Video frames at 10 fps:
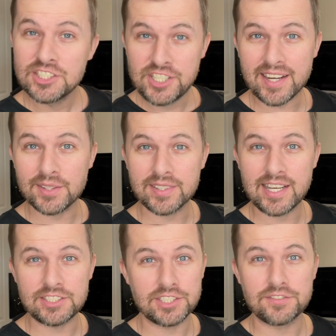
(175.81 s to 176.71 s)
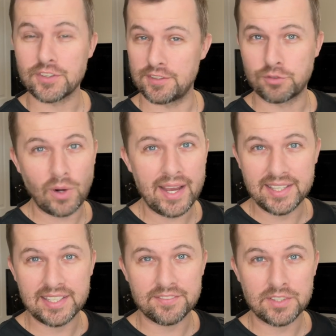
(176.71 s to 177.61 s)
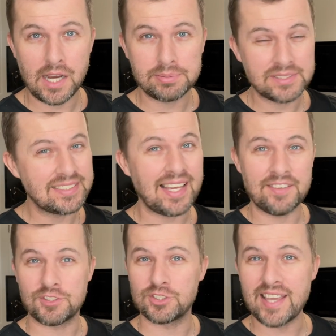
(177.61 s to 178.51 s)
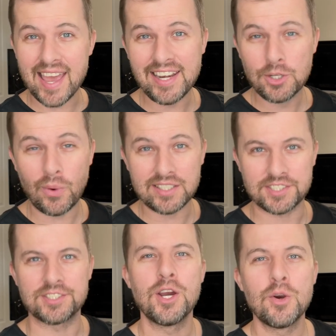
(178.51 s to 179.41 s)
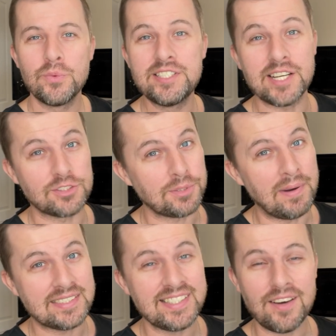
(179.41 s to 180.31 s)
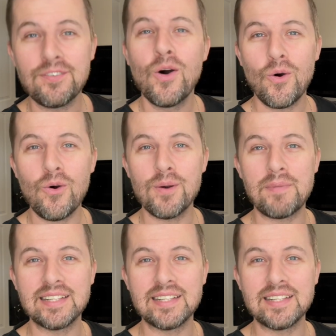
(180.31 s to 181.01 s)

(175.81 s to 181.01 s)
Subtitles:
Check out the cut sheets for the variety of different options, and if there's any questions, reach out to myself or my